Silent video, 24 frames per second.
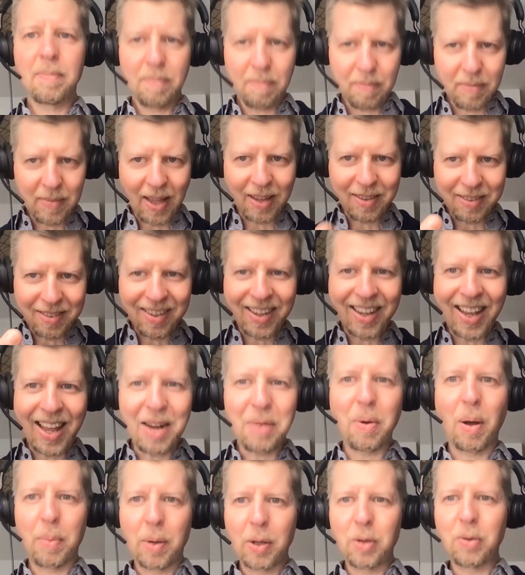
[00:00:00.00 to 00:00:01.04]
And that's
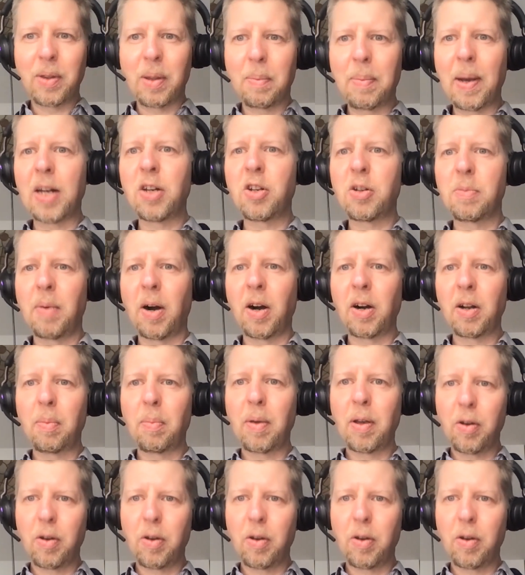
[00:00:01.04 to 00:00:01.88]
again why we do the benchmarking,